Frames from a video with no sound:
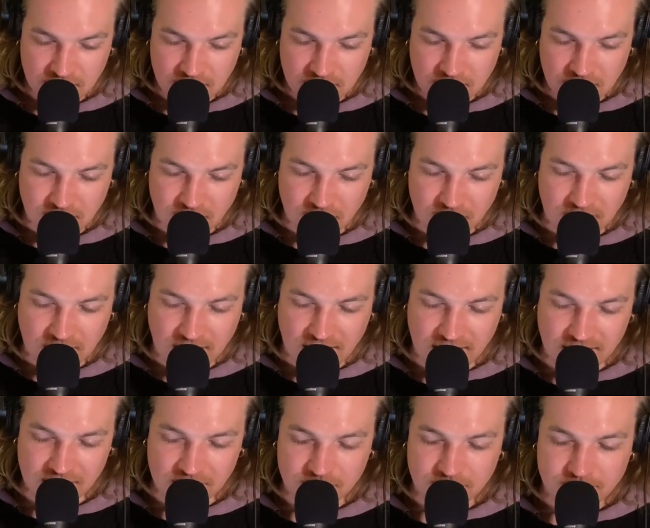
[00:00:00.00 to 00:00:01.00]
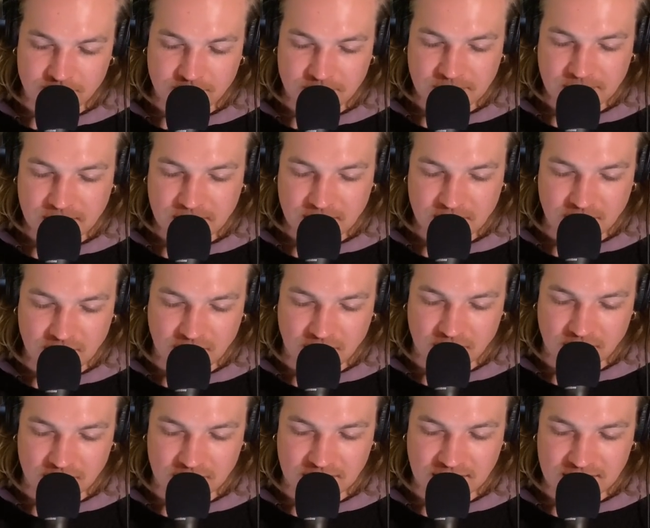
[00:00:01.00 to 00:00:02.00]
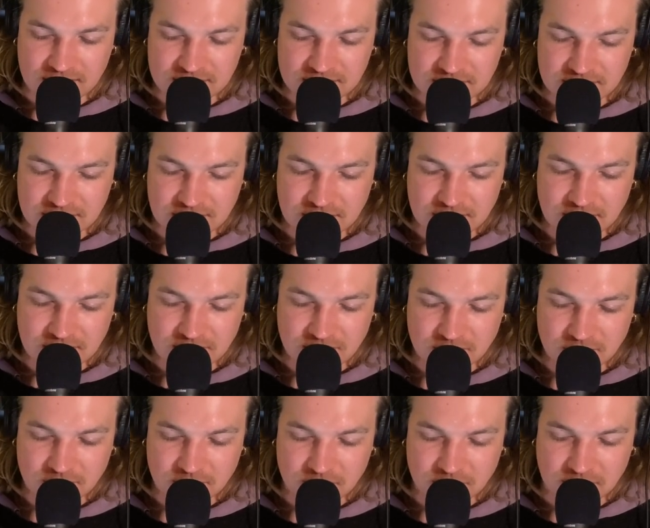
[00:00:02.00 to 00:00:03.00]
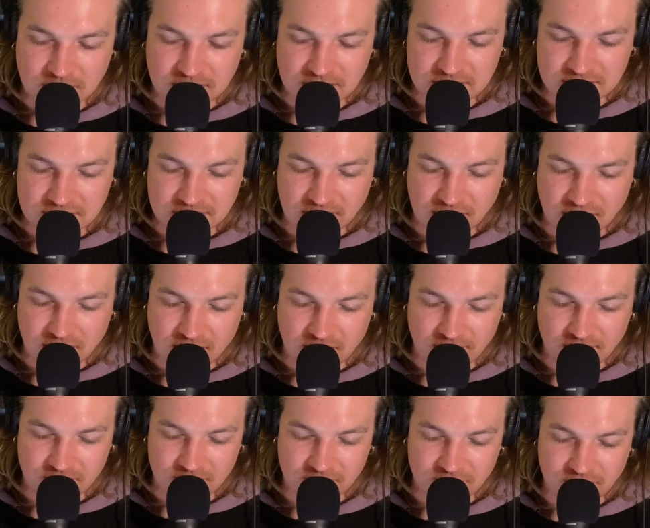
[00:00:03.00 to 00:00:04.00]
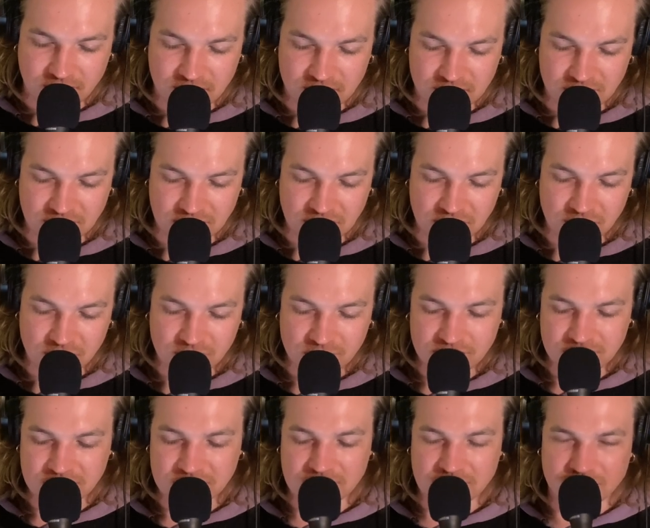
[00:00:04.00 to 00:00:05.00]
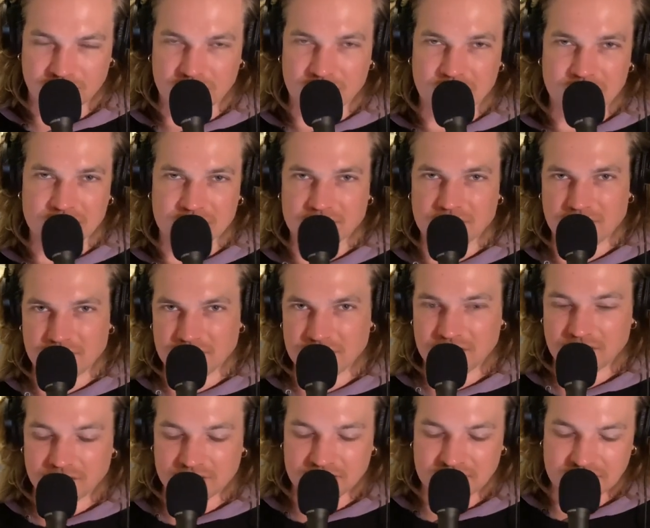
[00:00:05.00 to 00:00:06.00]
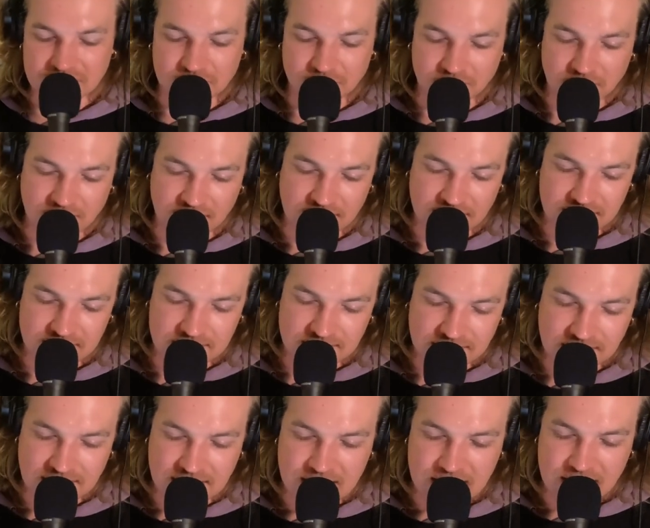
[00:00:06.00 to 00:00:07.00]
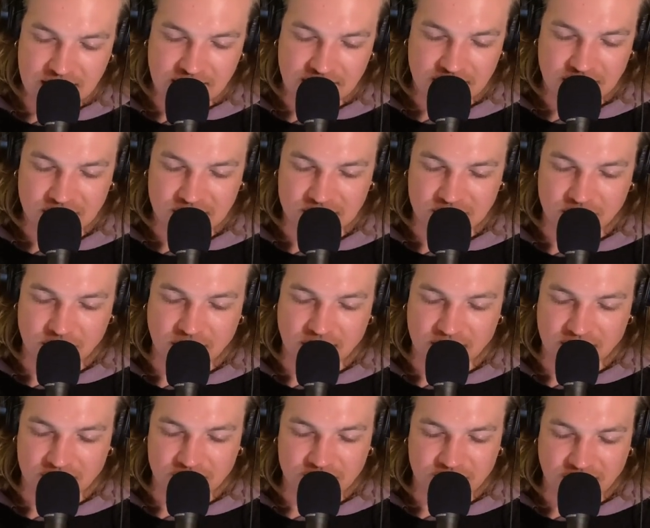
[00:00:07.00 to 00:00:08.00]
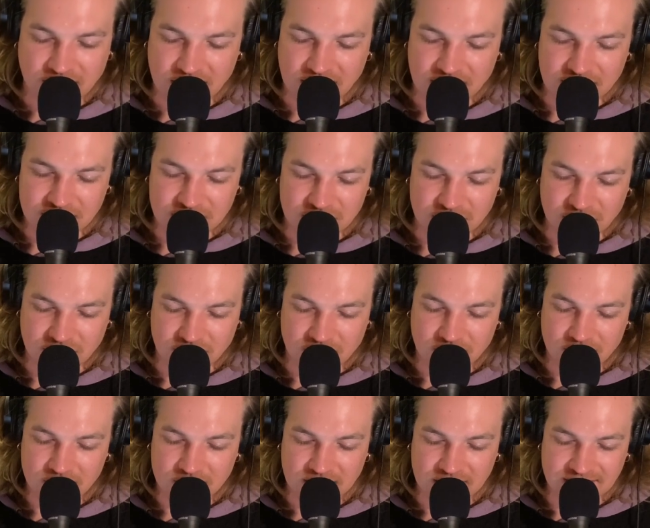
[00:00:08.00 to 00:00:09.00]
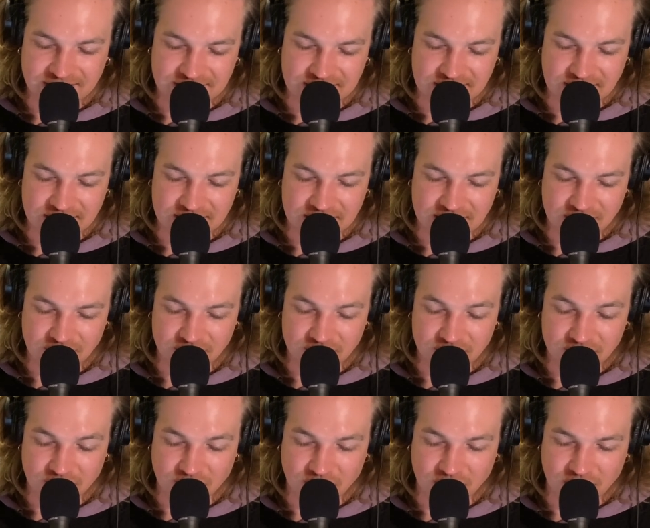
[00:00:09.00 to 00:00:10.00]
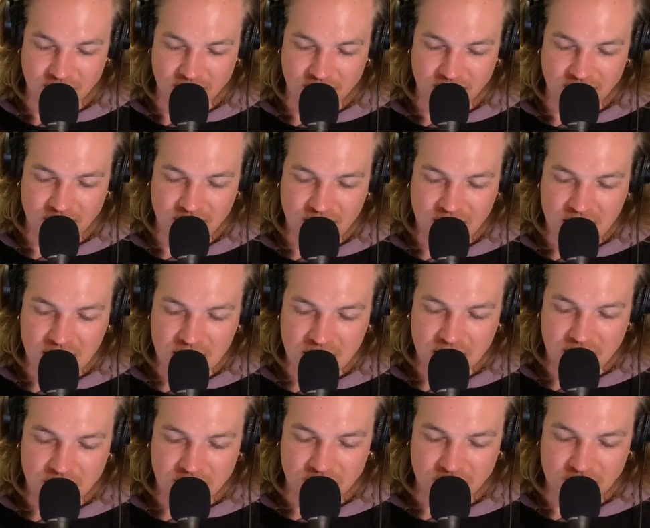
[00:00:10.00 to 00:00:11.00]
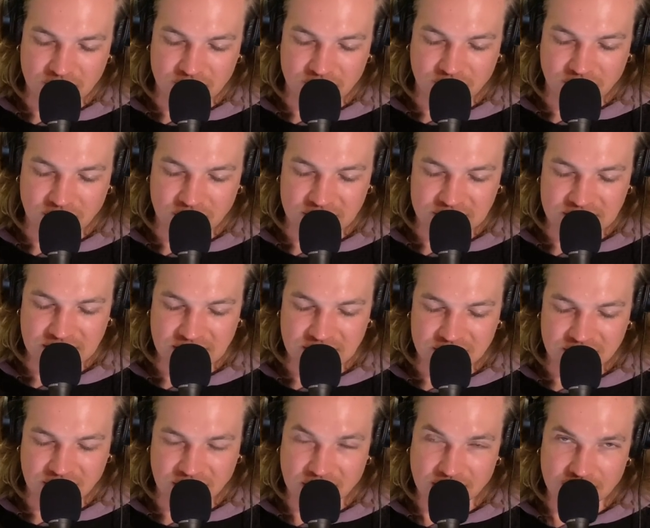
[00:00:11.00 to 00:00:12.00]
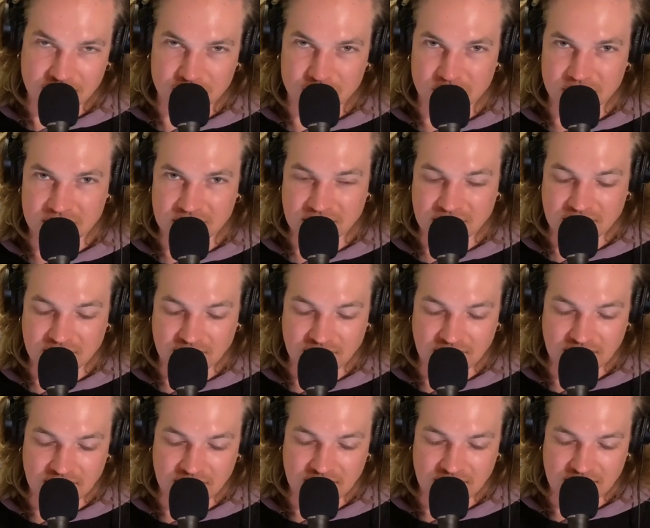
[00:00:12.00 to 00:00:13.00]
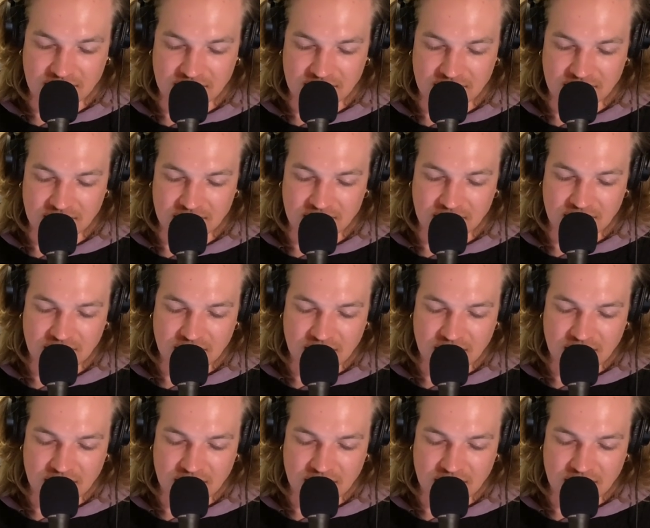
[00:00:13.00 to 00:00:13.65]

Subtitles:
Okay, Our next piece of news, which is still ecosystem related, is about financial incentives for reforestation, particularly in